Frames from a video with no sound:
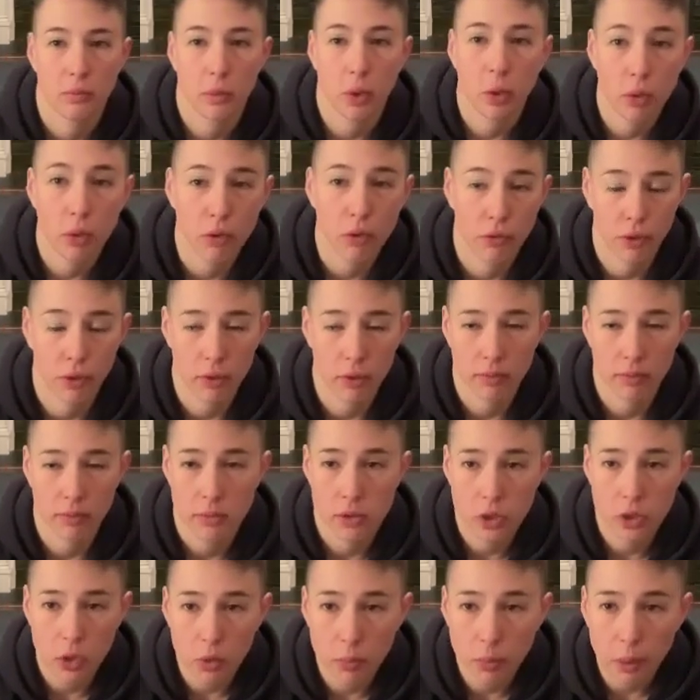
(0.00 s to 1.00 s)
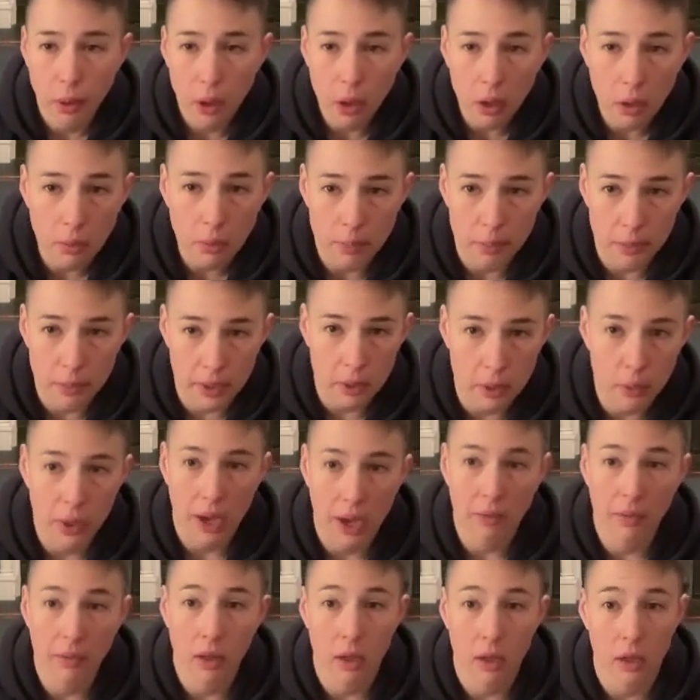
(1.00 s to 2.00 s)
Beautiful. So part B,
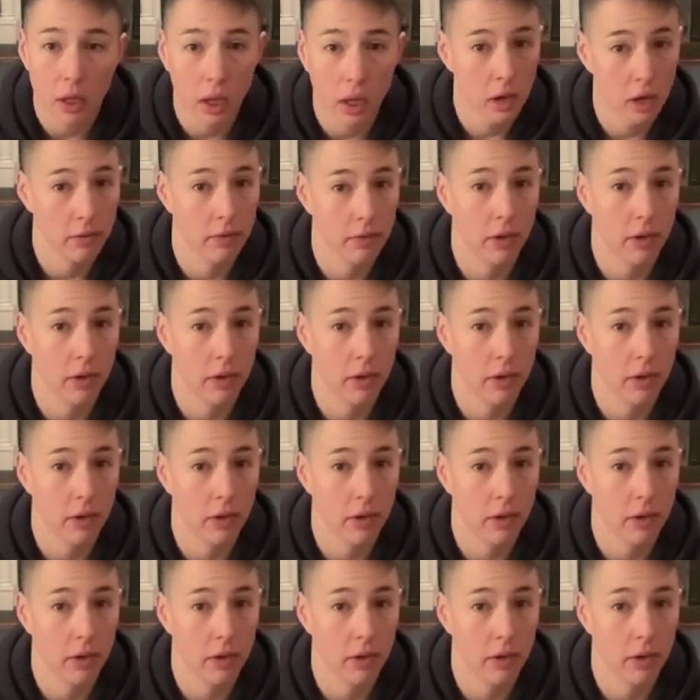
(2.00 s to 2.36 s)
we have a lot